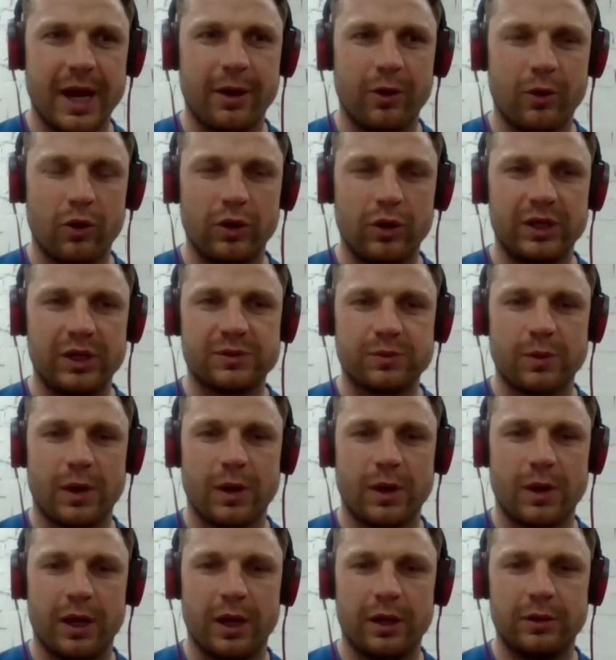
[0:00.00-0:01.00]
Yeah, all
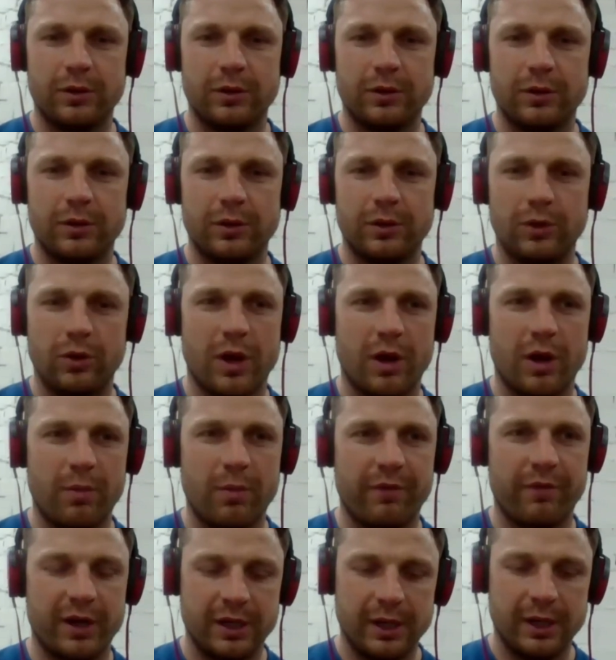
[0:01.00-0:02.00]
is well,
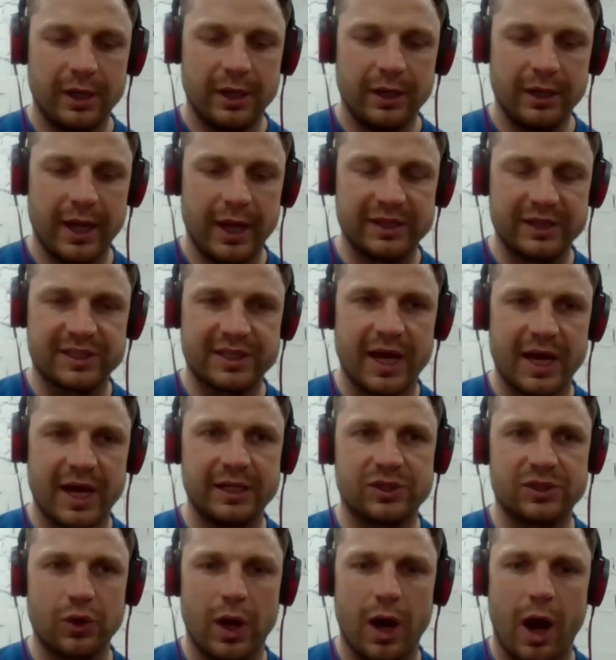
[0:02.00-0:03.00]
my friend.
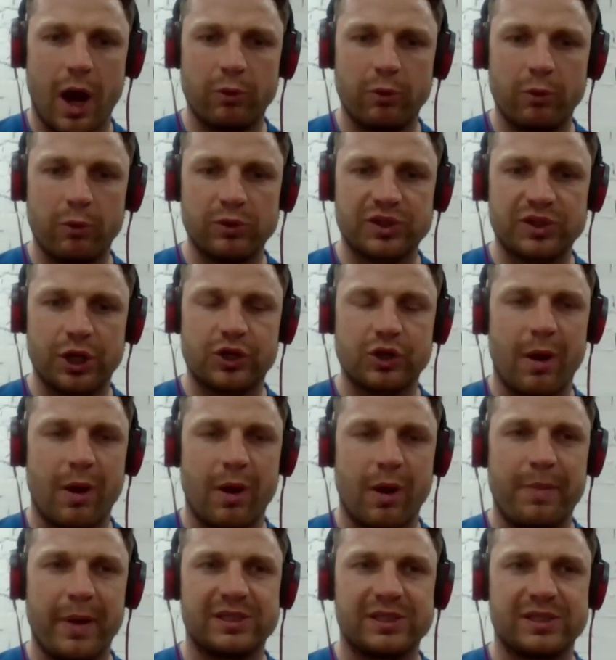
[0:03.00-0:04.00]
Let's get into it. I was going
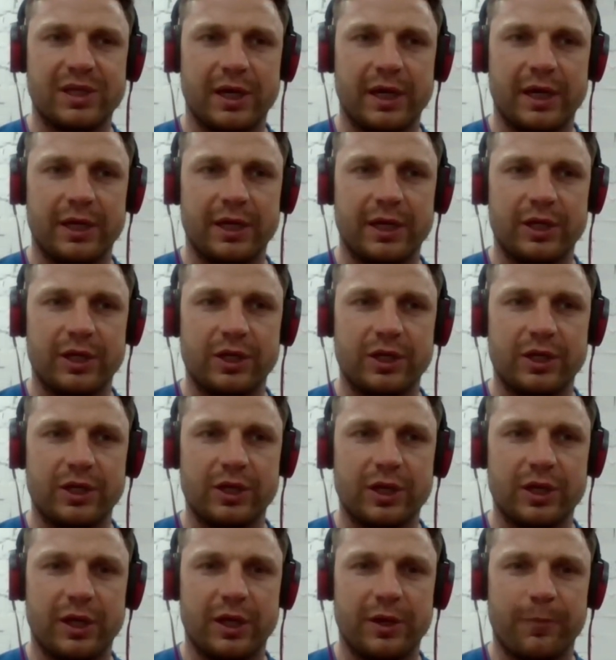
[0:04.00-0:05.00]
to do my best.
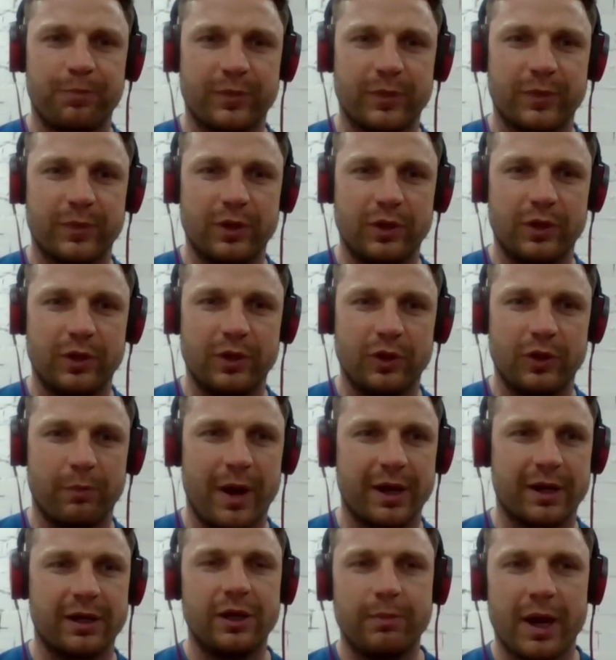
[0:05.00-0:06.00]
You're
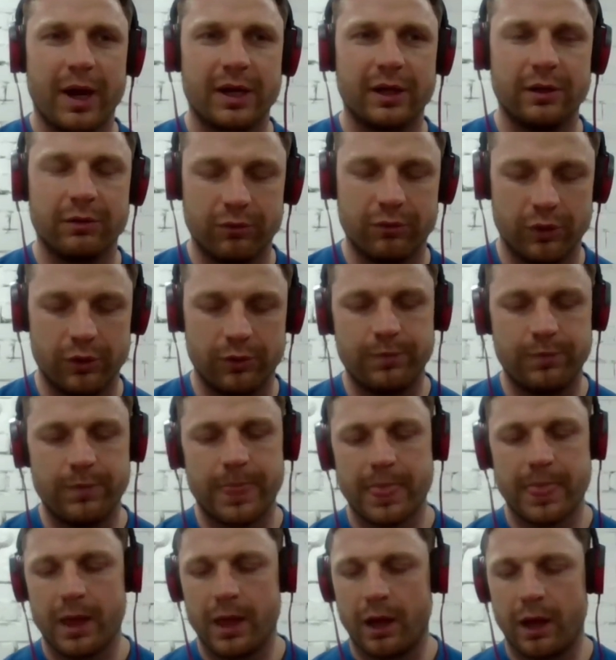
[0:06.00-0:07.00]
back in the
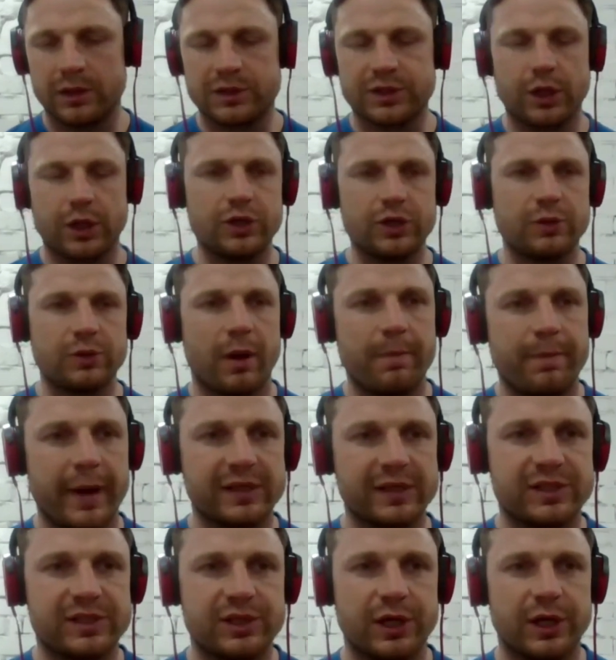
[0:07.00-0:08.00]
room. I was going to do
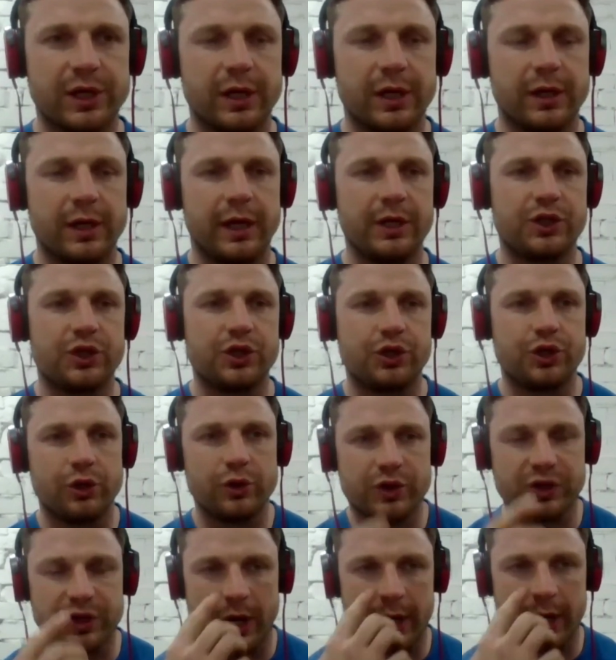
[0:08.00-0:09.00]
my best to
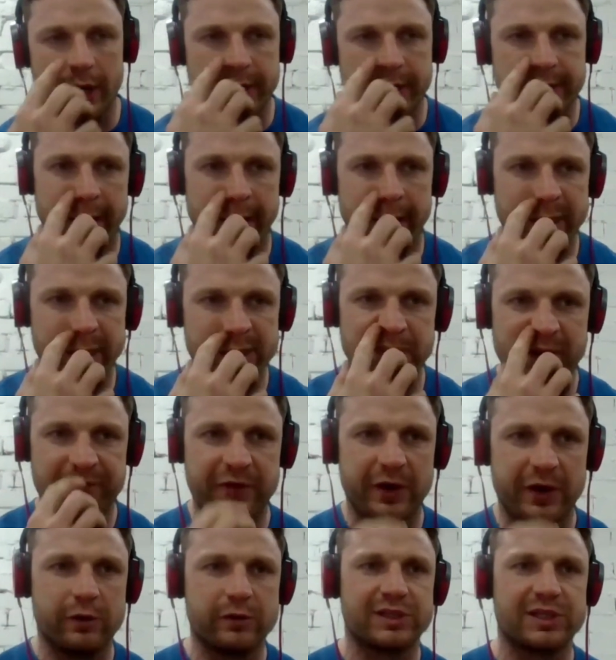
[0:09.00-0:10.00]
introduce our guest,
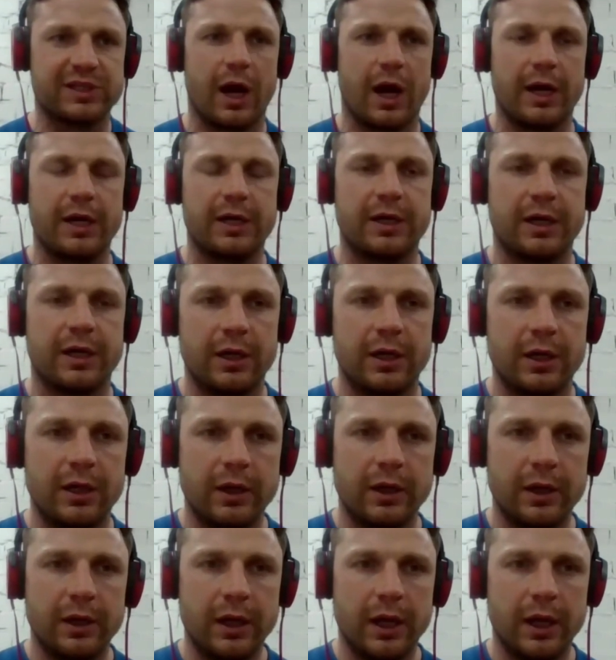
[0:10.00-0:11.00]
but it feels like